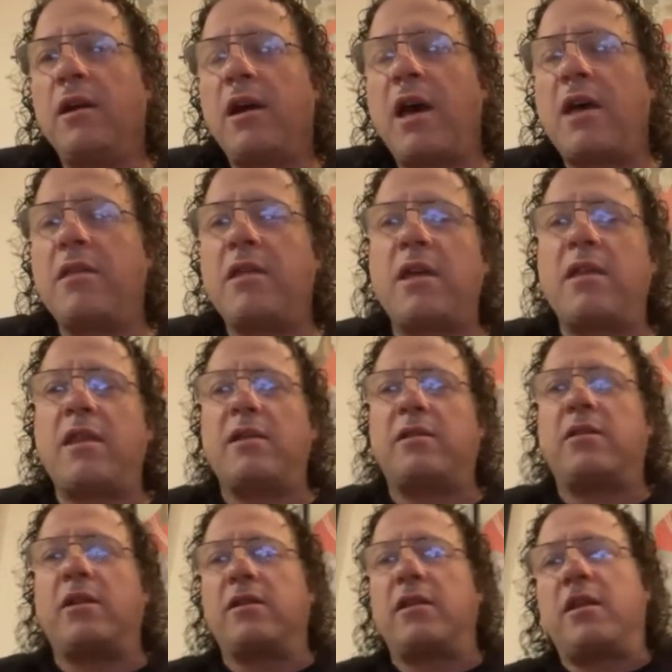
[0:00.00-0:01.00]
And then they
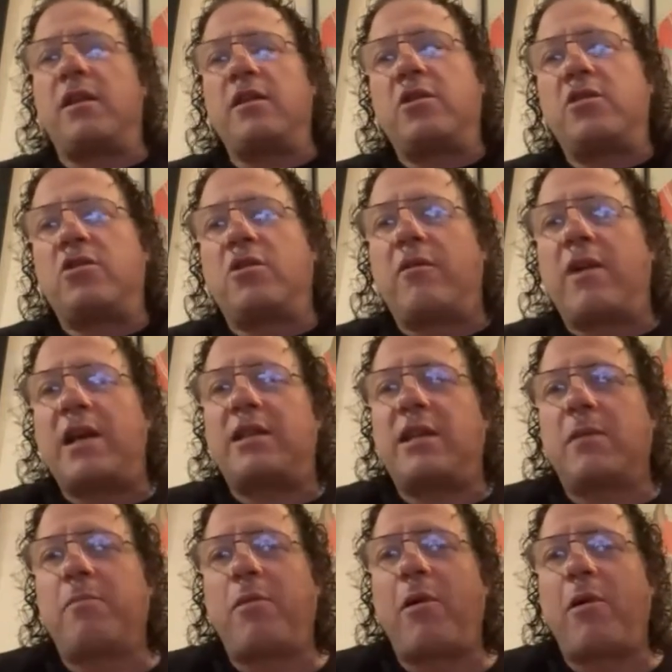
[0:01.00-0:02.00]
turned it into
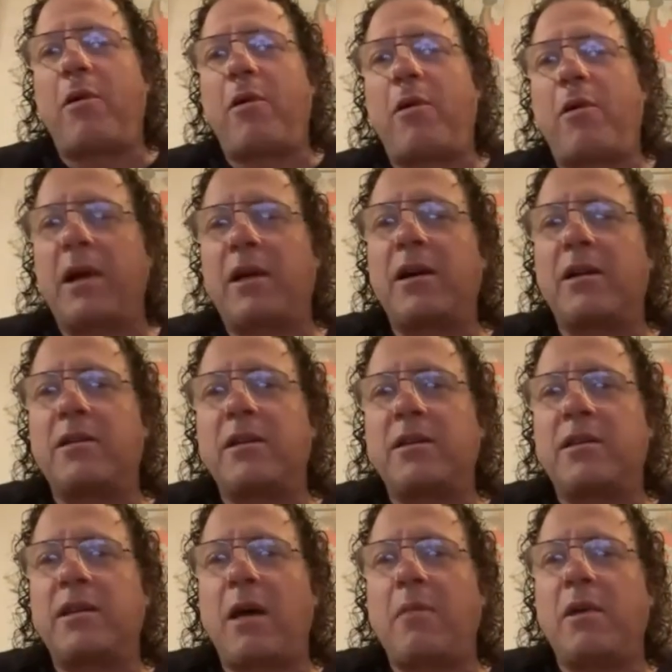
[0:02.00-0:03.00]
Jurassic Park. My cousin
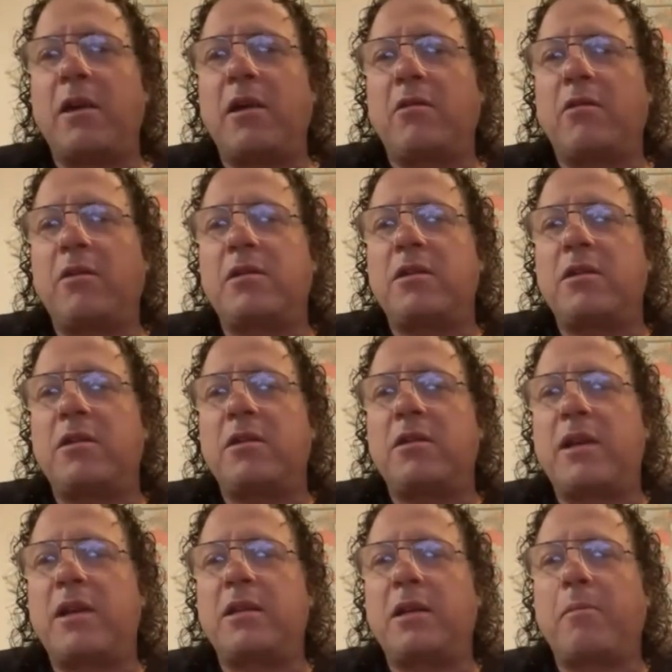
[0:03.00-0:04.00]
Simon, he calls it
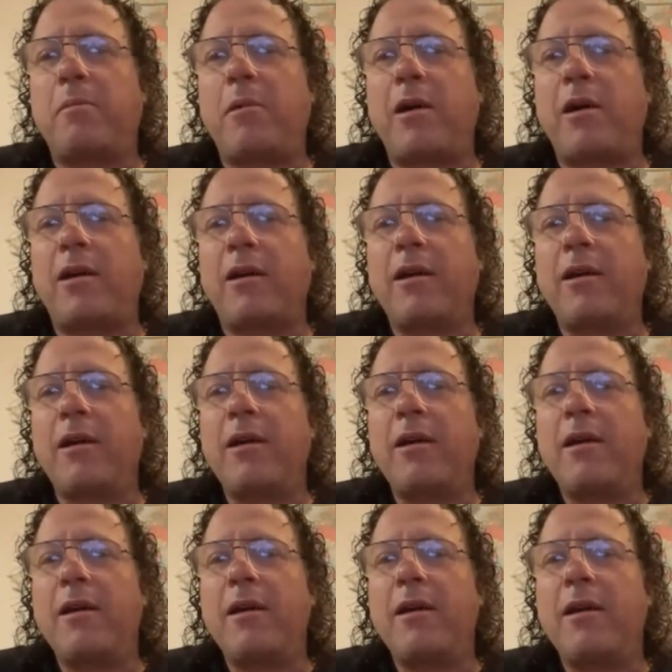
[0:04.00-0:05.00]
Jurassic Park.
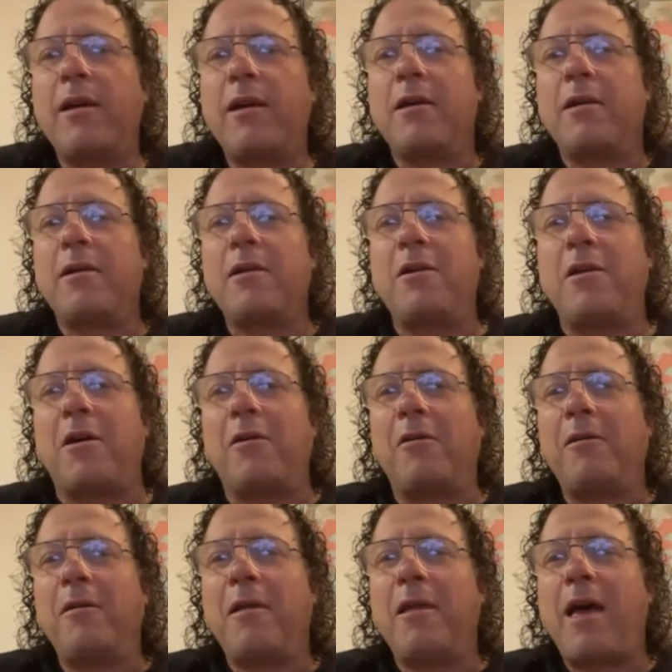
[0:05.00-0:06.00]
You
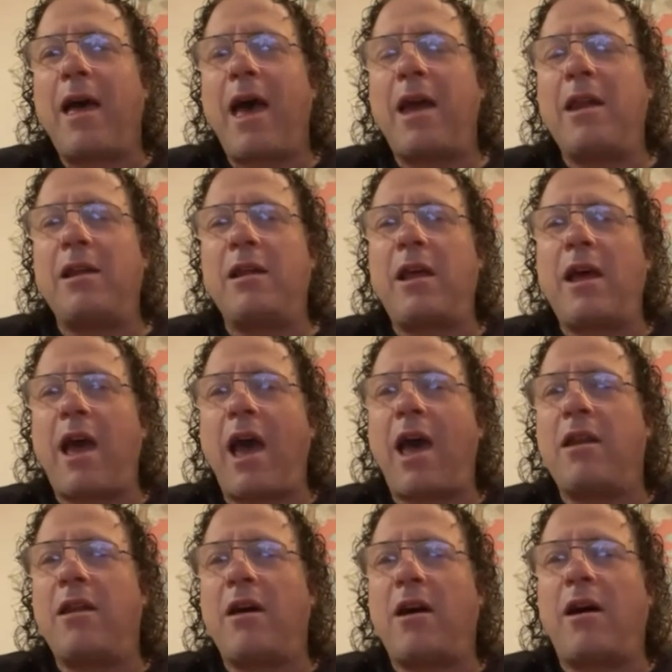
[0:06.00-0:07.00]
know, and
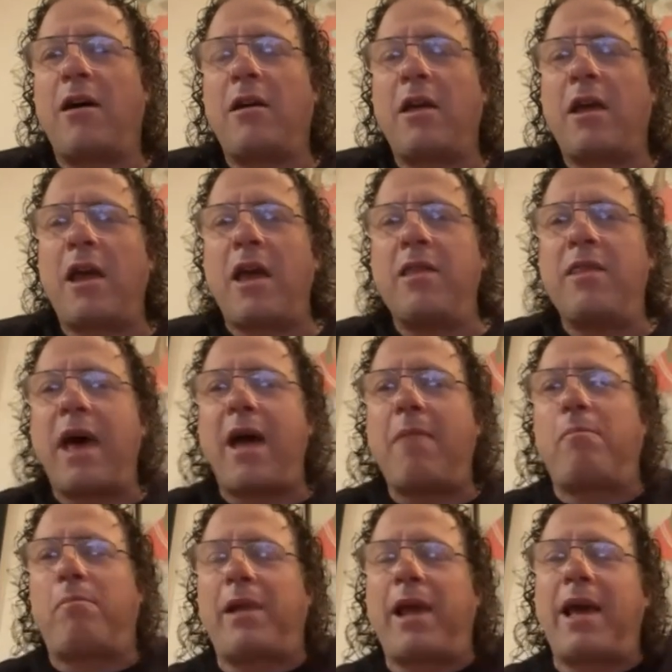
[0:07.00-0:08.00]
in
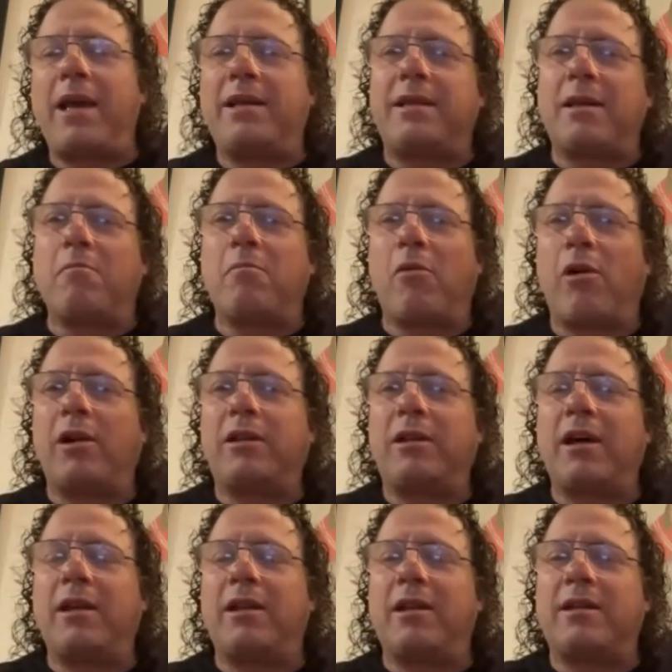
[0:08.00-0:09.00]
that place in
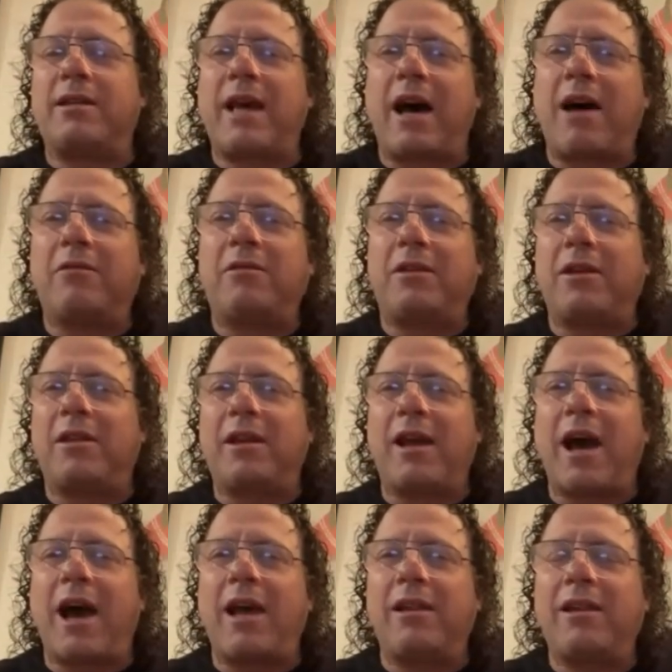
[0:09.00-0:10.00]
Malta, in the south of
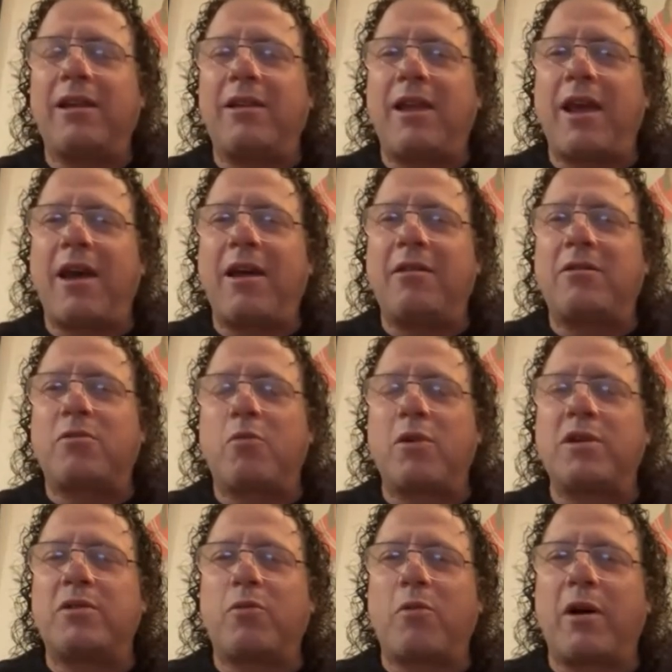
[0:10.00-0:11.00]
the island there, it
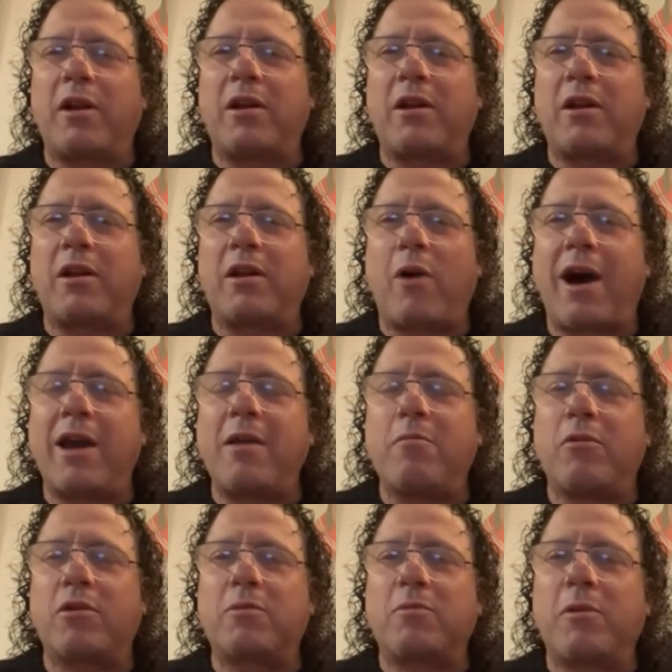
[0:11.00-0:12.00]
was one of the quiet,
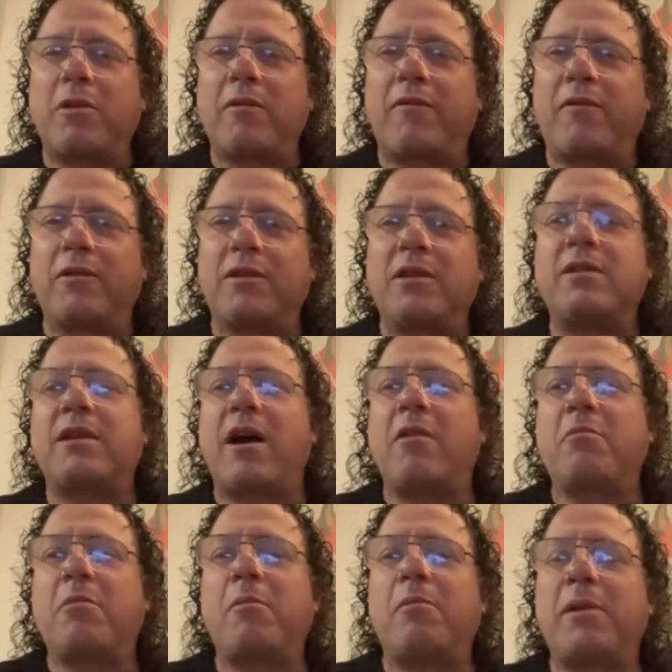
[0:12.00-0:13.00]
most beautiful,
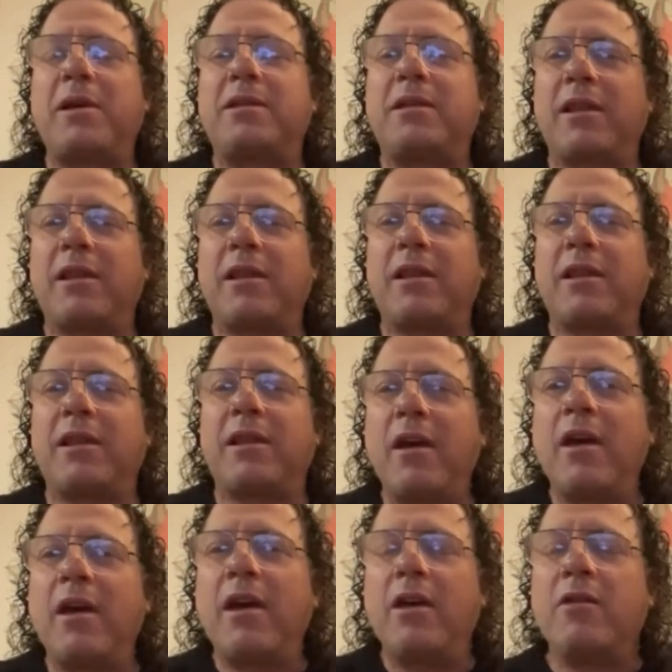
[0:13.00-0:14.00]
desirable place to live.
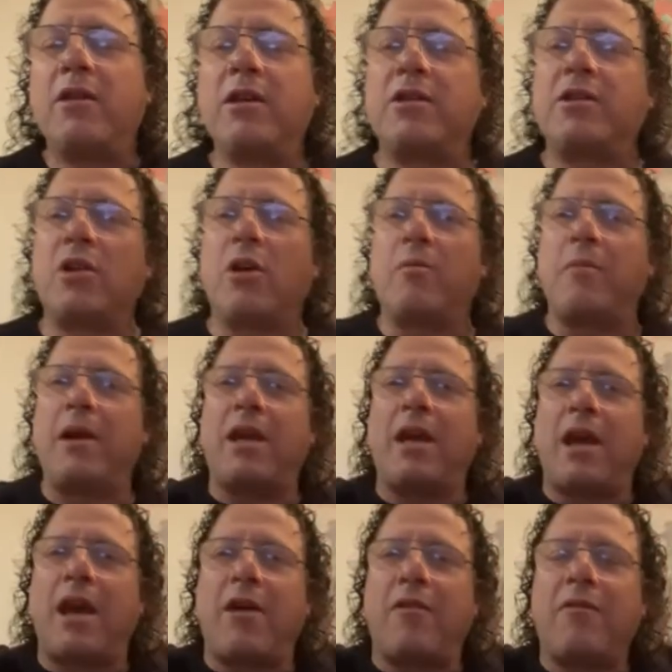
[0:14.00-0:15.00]
There's so
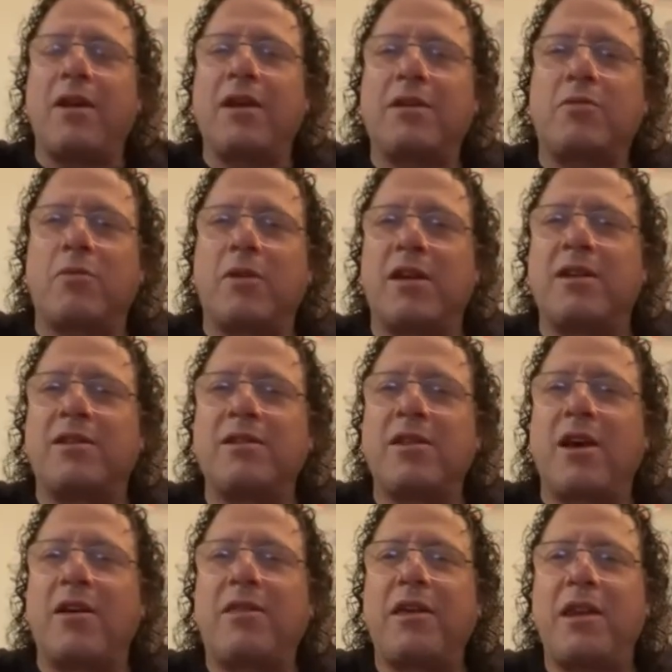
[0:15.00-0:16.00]
many areas where there's
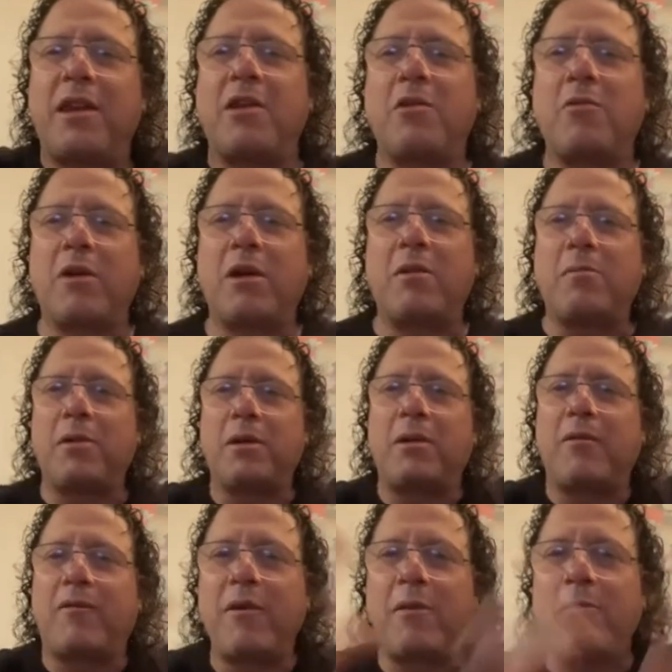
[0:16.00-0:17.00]
nothing and you want to build
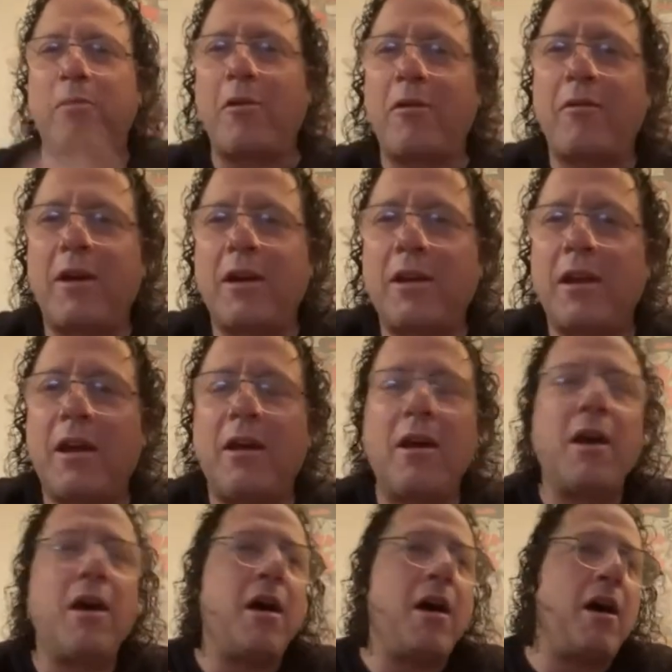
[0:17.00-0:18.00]
the free port right there.
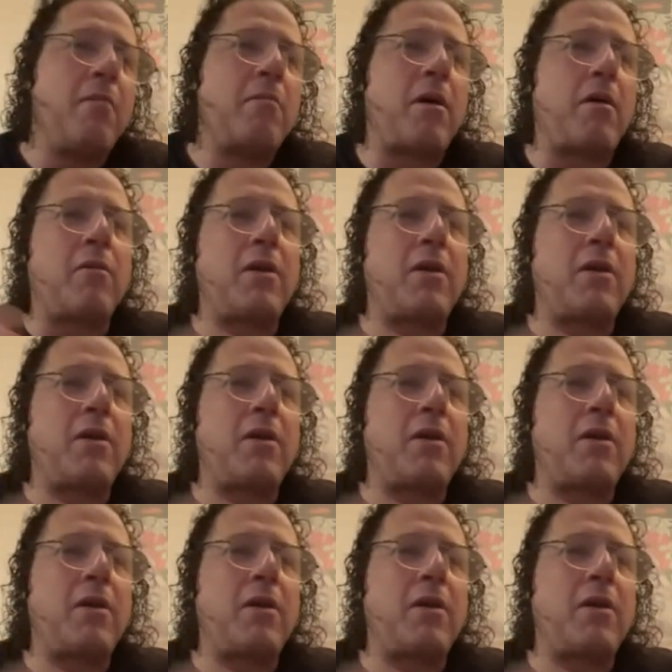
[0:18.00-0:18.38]
Well,